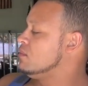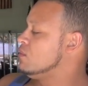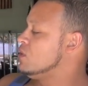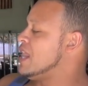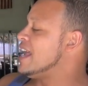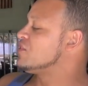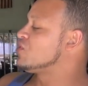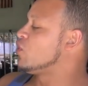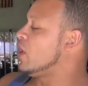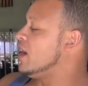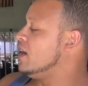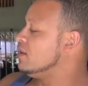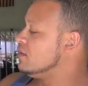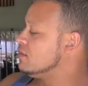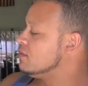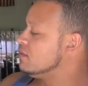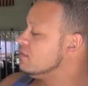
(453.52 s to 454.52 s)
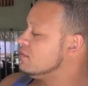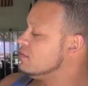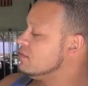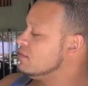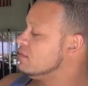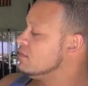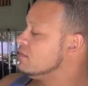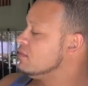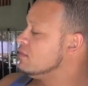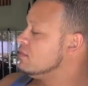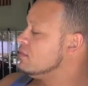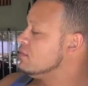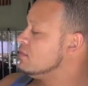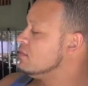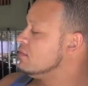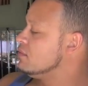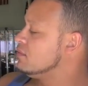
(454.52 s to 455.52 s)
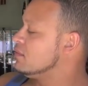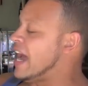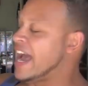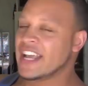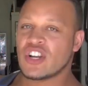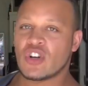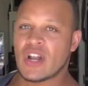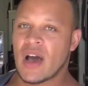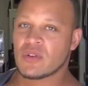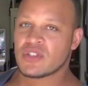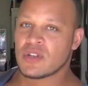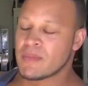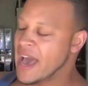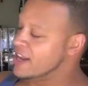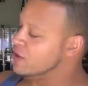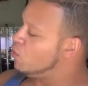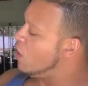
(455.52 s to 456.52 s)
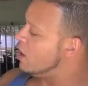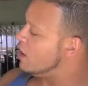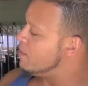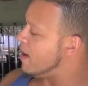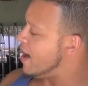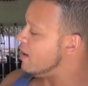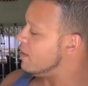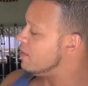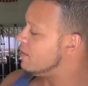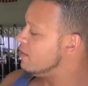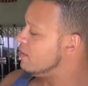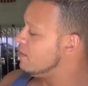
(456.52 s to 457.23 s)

Well, that's great. I didn't know that was something I had to worry about